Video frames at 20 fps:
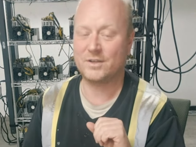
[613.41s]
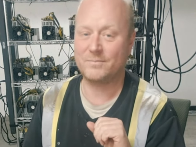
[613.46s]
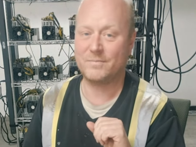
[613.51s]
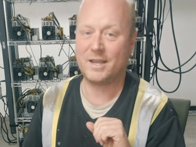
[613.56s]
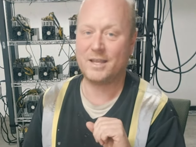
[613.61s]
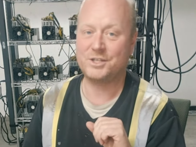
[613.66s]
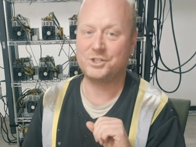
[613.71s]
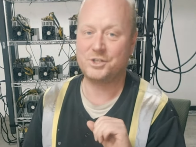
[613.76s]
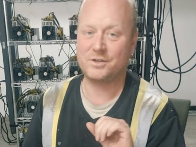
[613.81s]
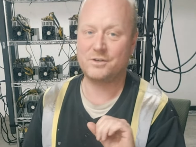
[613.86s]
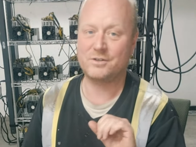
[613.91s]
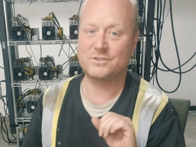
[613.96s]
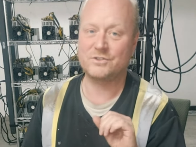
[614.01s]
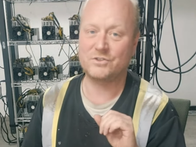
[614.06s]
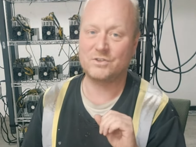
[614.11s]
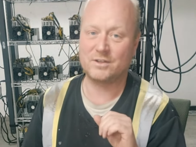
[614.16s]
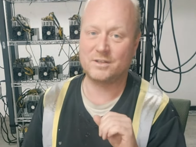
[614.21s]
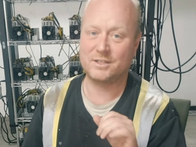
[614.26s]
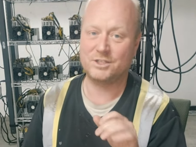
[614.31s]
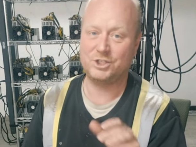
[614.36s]
Make sure it's
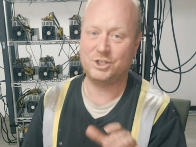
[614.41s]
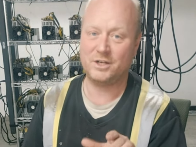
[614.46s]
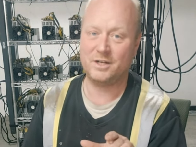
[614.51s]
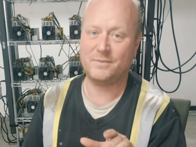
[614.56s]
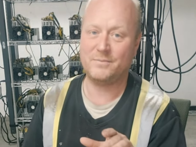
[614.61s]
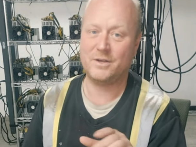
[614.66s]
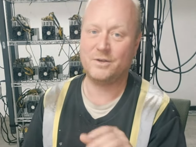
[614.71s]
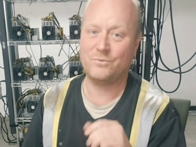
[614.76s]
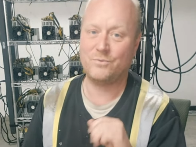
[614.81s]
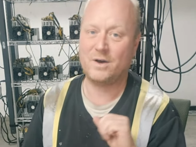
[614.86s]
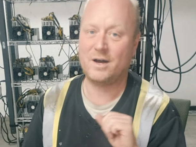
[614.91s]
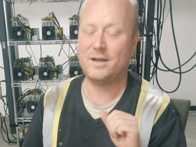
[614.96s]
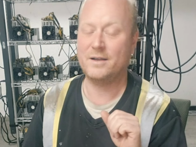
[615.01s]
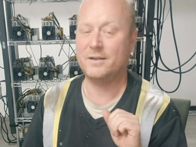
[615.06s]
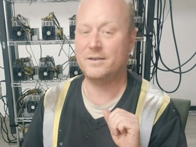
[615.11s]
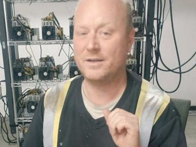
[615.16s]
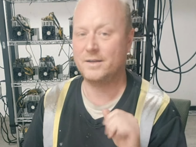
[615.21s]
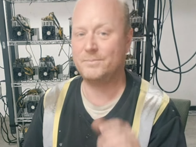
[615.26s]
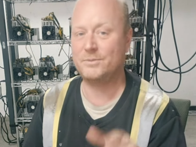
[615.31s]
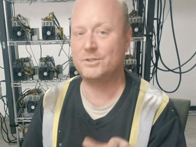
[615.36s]
the legitimate one.
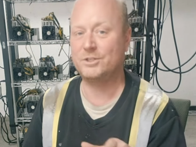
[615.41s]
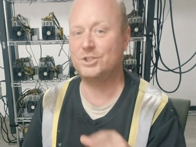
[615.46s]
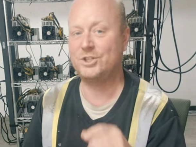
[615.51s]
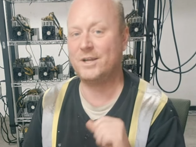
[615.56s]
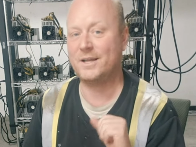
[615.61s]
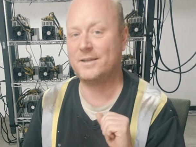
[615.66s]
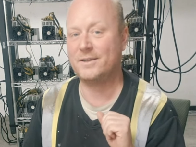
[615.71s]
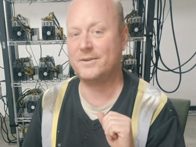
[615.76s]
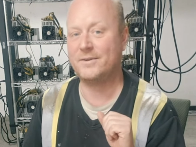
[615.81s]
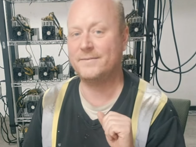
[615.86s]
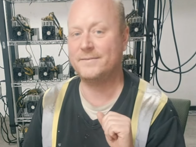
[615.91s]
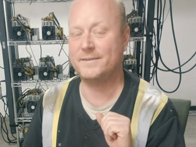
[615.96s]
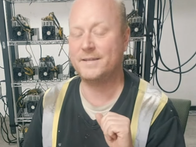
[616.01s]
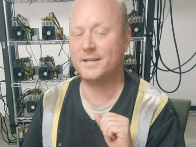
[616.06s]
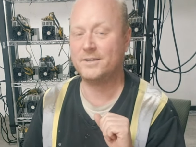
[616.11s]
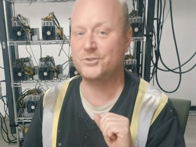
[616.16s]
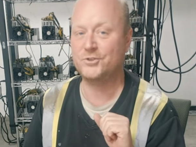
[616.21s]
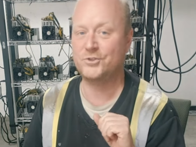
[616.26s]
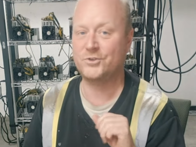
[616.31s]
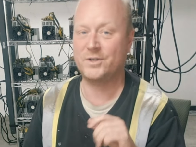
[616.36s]
Double check it on
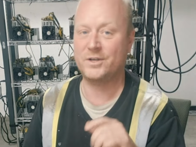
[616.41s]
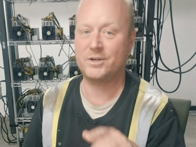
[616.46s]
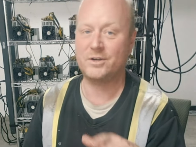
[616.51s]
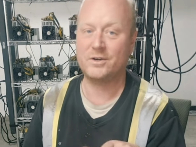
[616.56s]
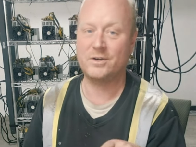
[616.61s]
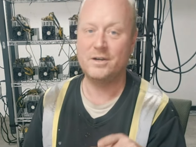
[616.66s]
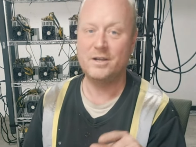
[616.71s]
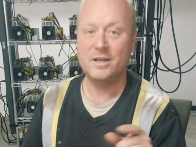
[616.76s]
DexScreener.